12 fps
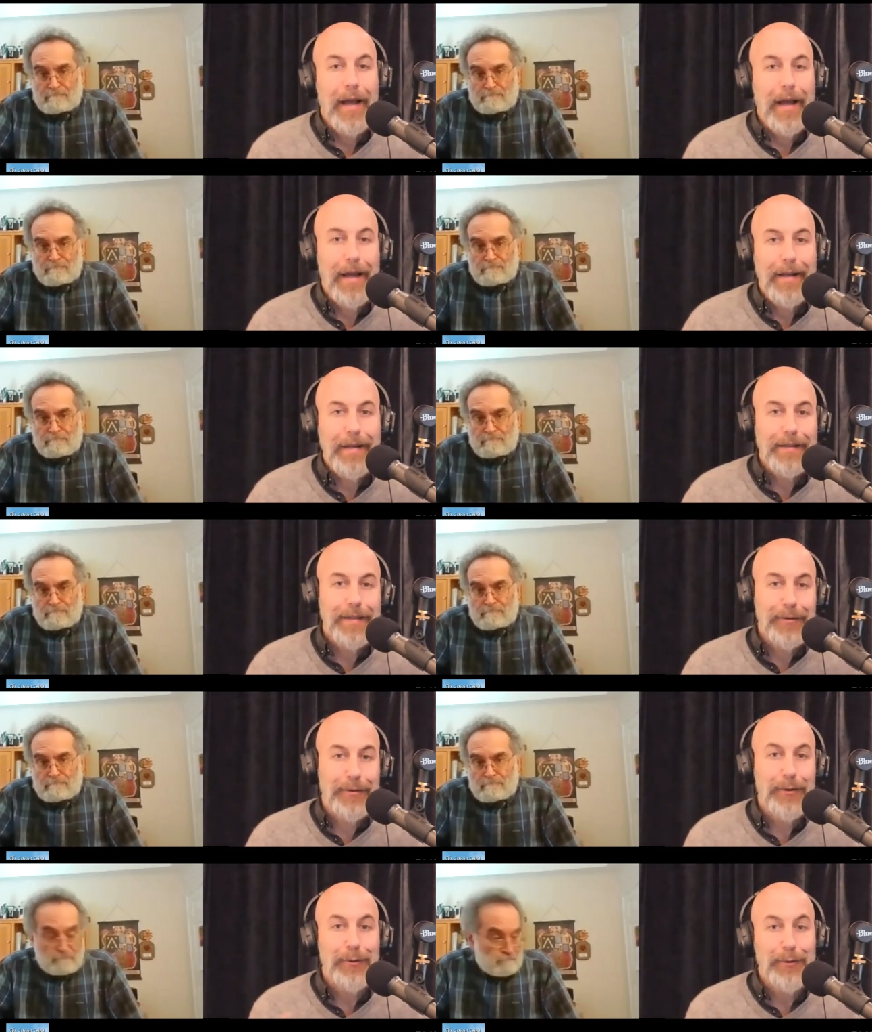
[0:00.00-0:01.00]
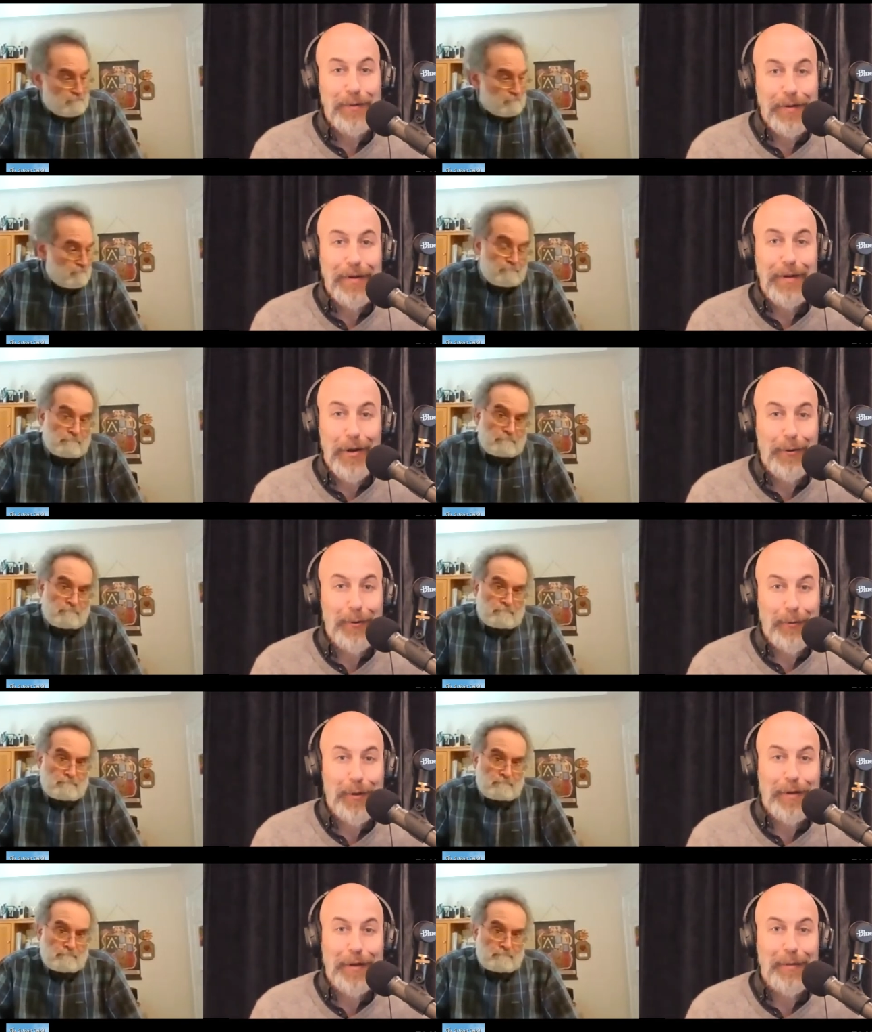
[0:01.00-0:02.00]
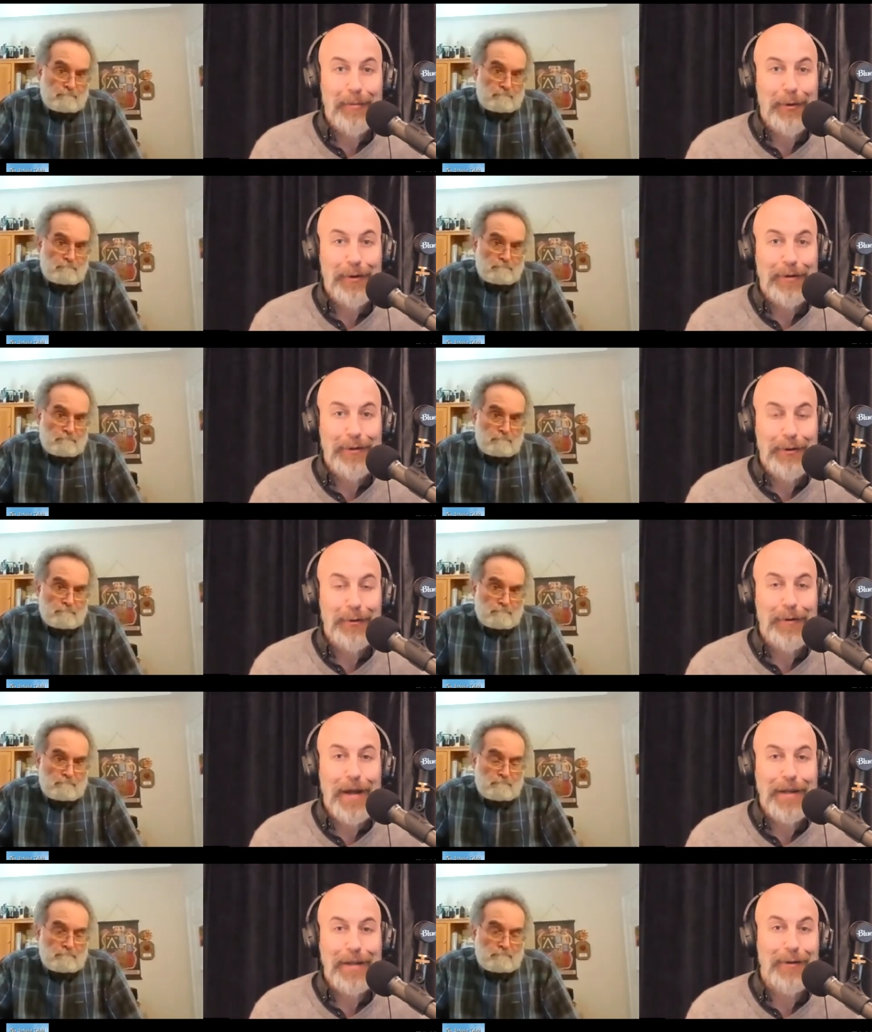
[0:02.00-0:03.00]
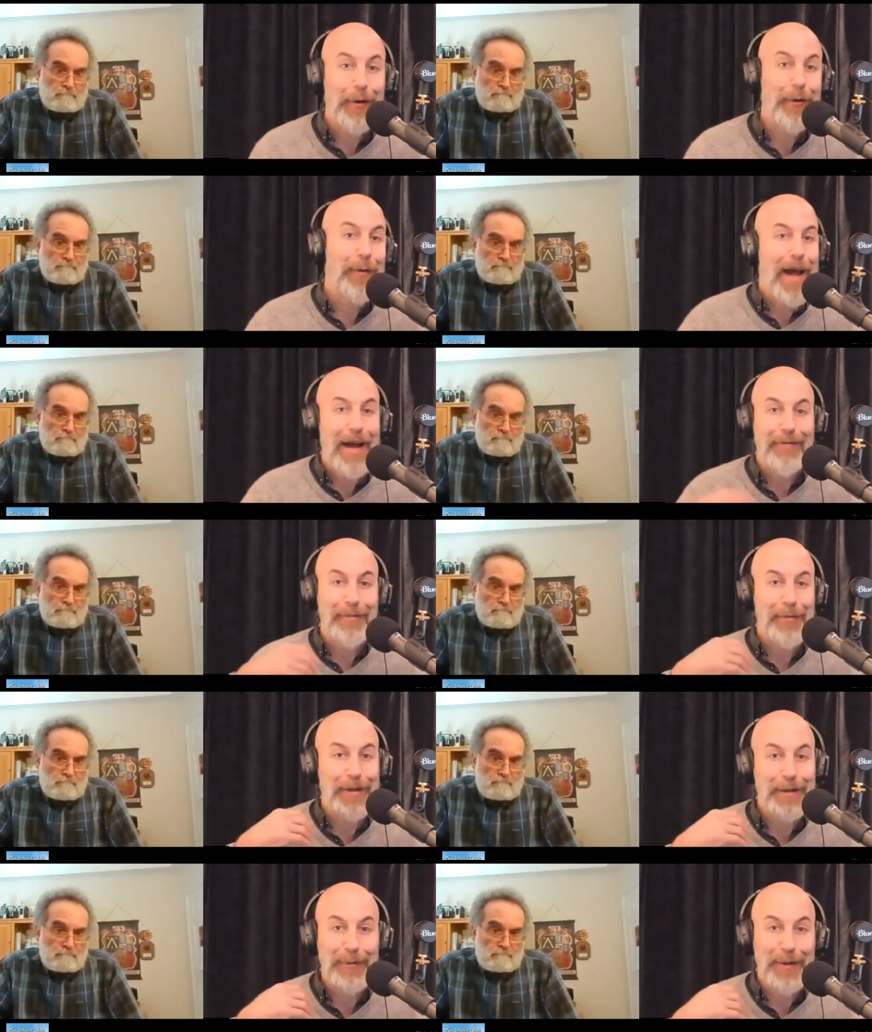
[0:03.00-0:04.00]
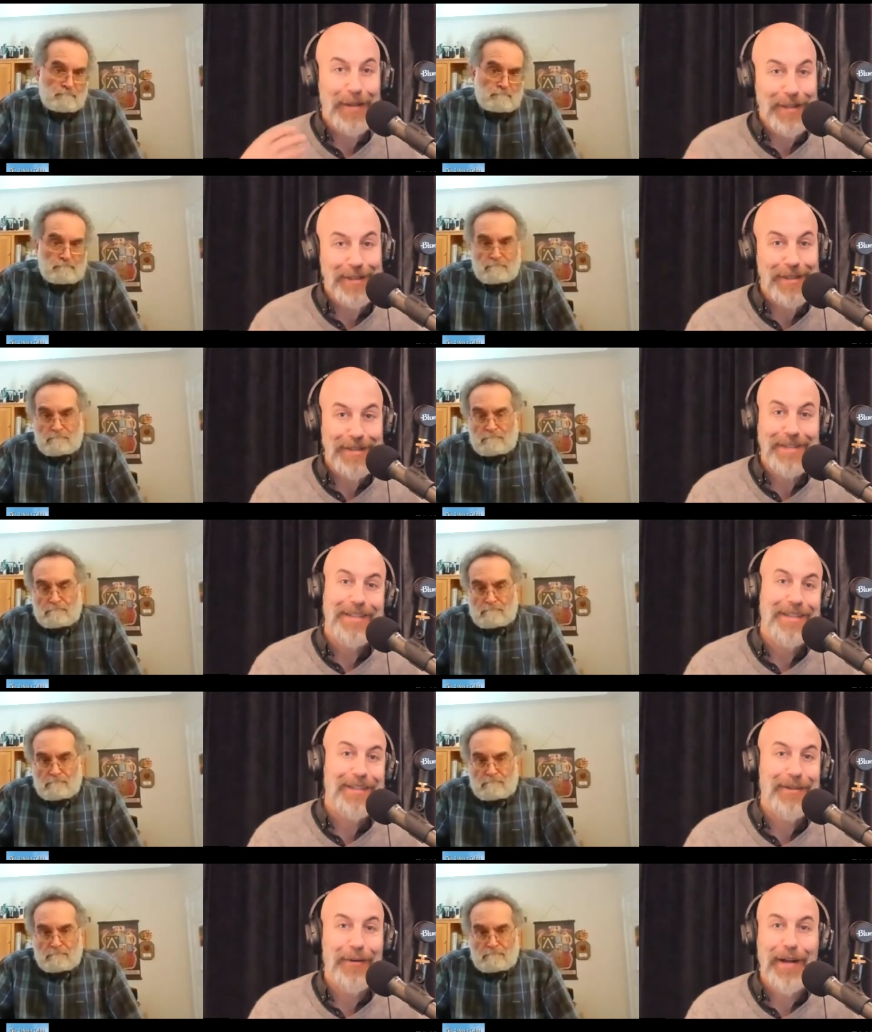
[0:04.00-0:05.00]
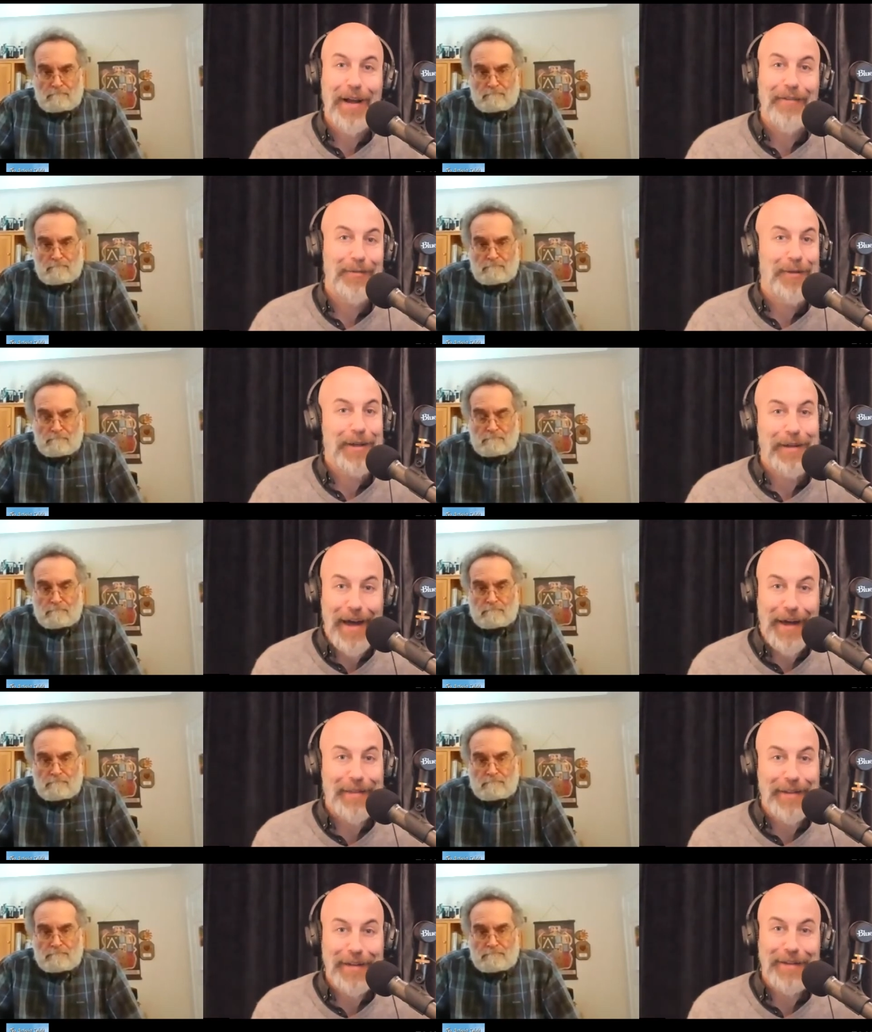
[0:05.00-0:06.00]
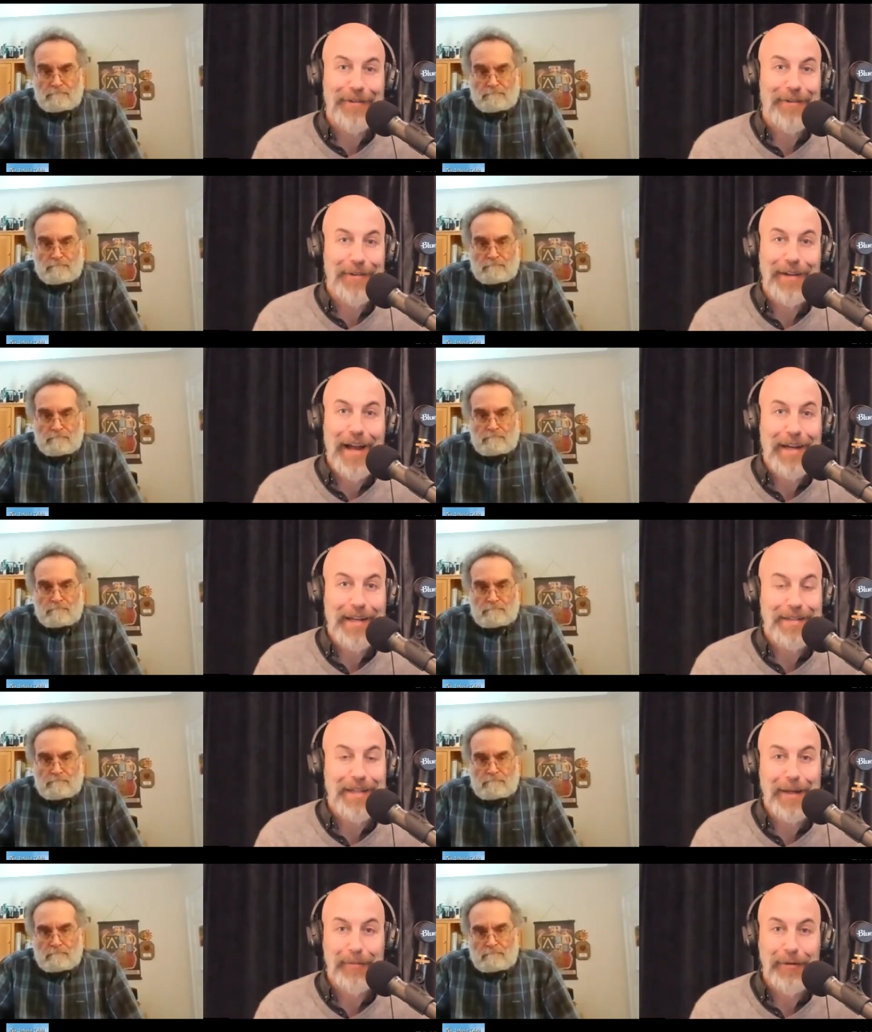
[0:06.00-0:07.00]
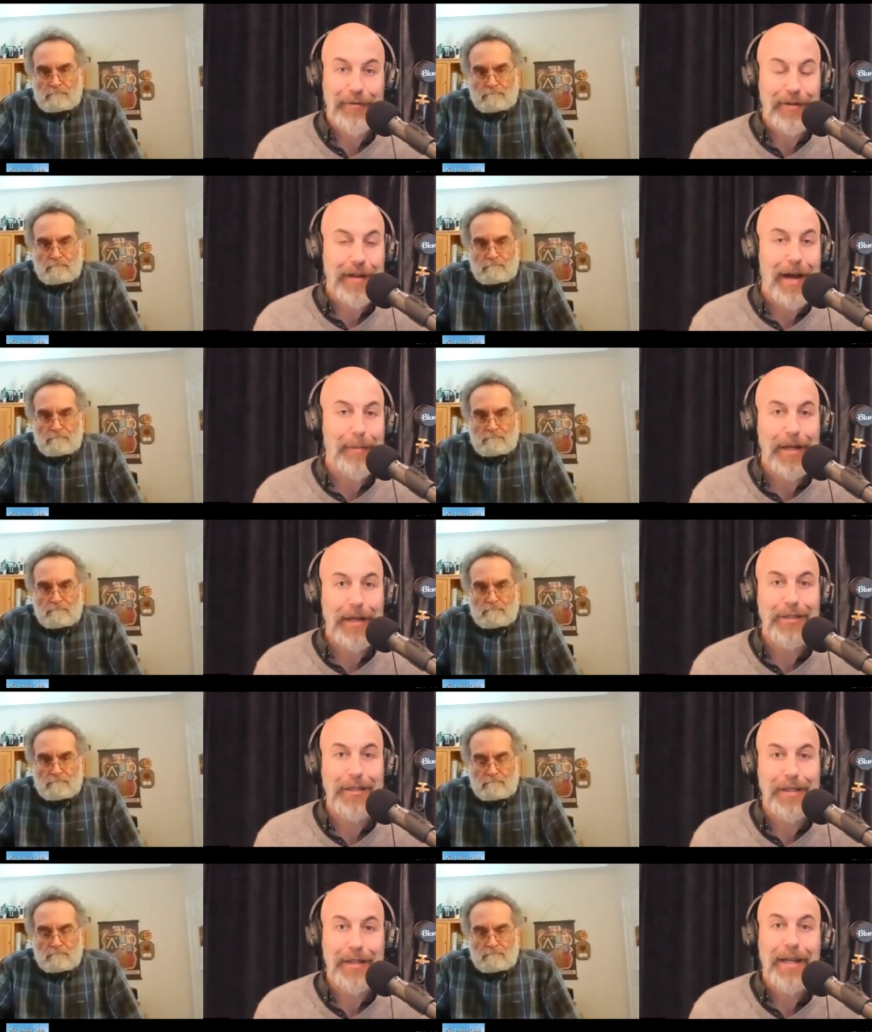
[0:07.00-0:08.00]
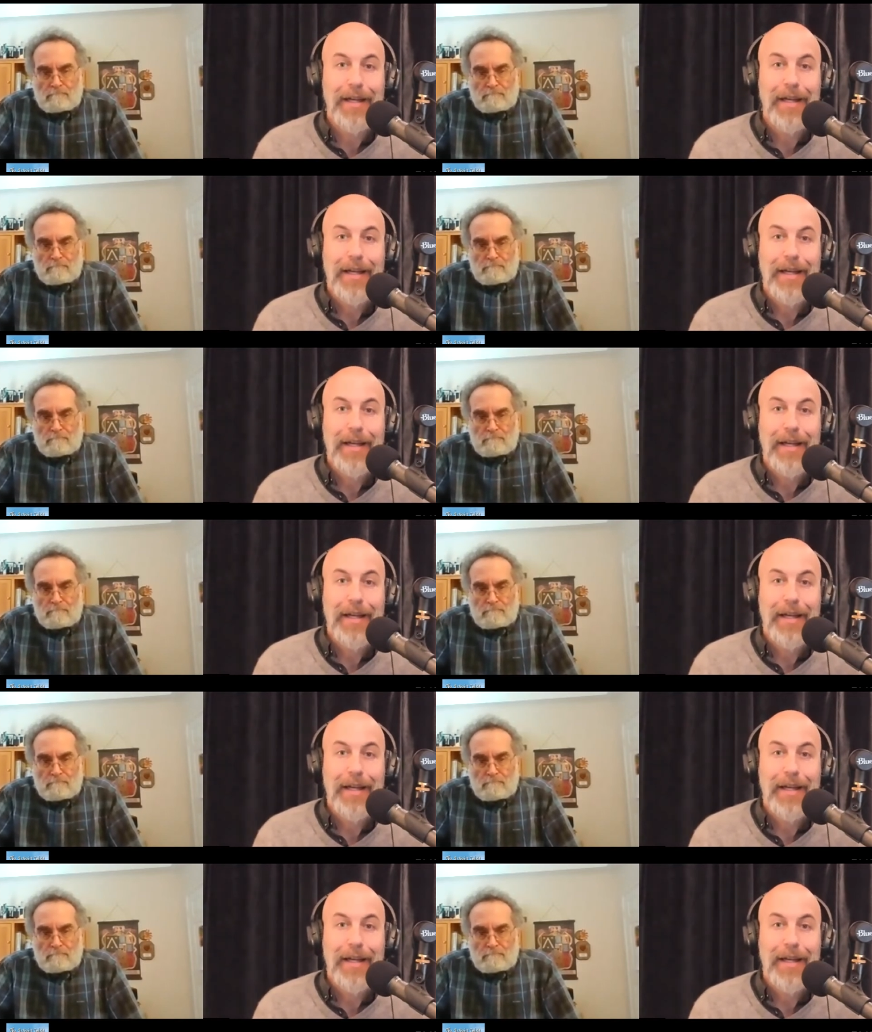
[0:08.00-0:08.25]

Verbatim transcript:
Speaker 1: And you do note within the book too that you don't have to be religious, you don't have to be a Catholic or any type of denomination.